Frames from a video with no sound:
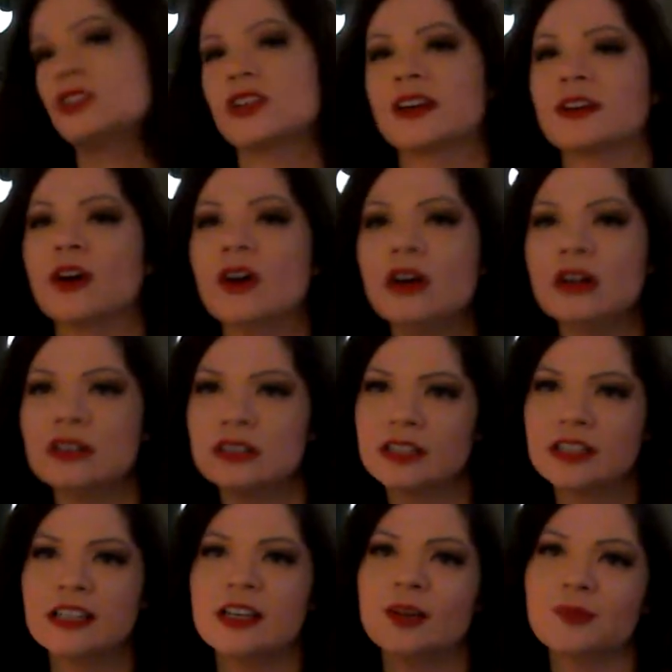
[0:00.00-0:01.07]
at all.
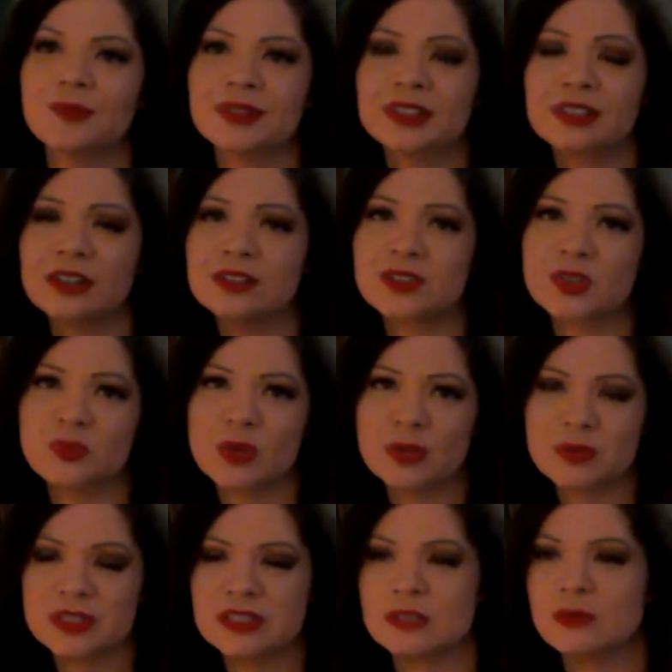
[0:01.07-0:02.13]
But there also might
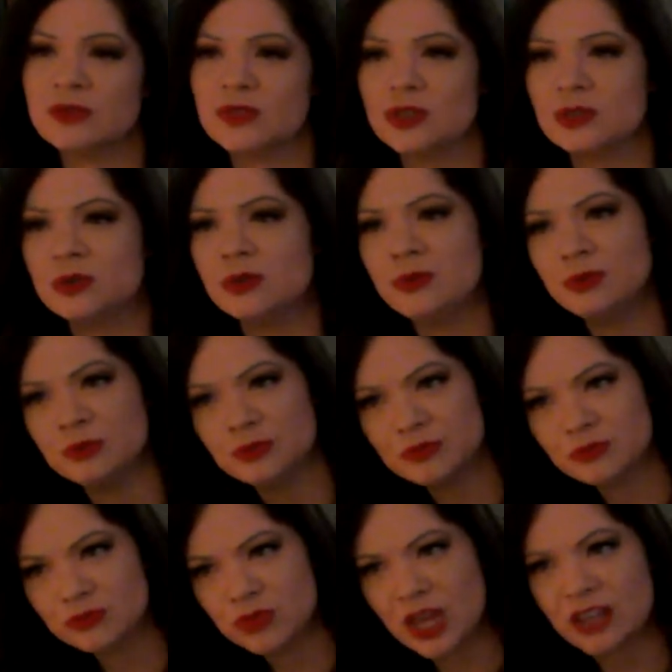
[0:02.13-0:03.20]
be some of you
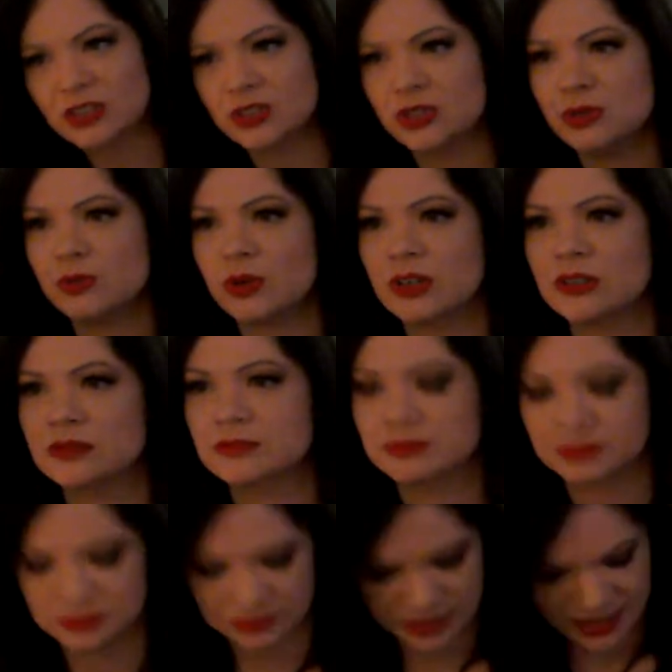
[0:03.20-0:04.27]
that do want,
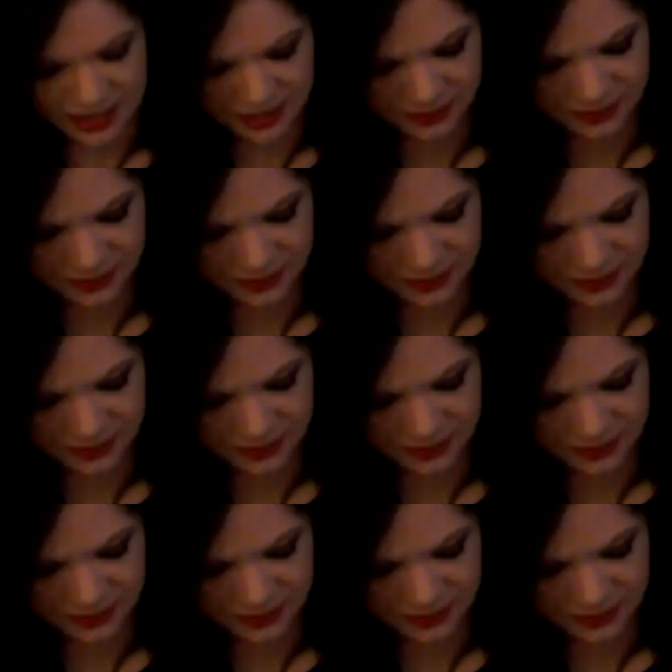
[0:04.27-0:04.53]
right?